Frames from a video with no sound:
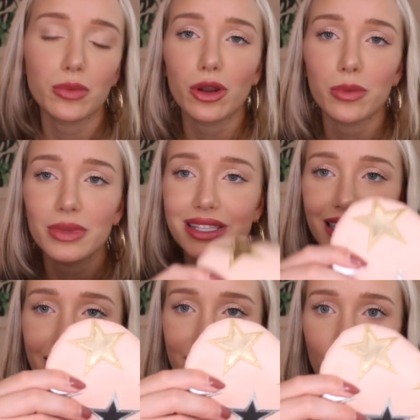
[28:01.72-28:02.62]

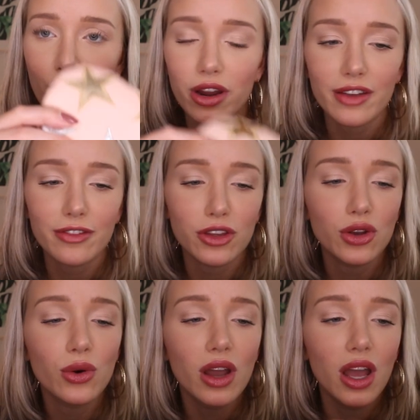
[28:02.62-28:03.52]
purposes, or if
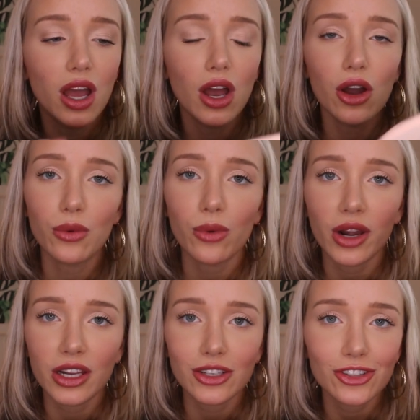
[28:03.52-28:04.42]
you
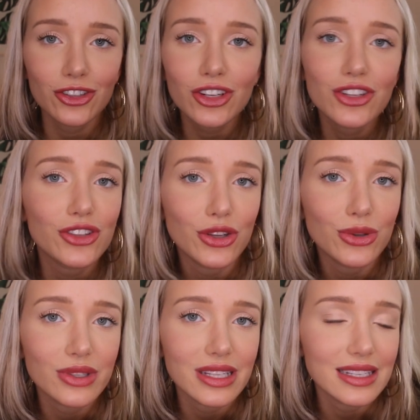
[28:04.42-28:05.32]
wanted to just
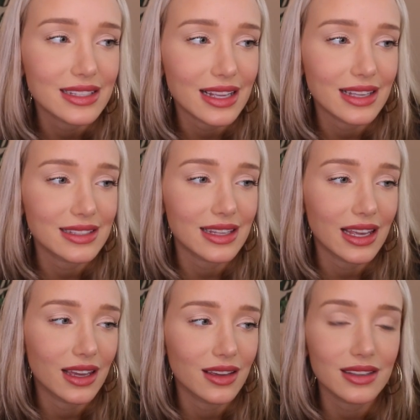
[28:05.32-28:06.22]
use this as
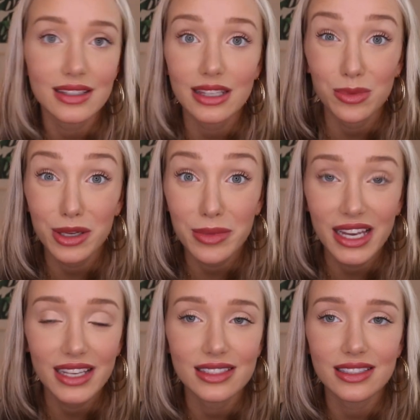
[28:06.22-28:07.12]
like a sleeping
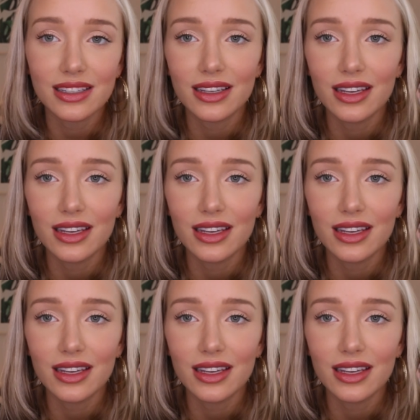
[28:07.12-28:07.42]
mask,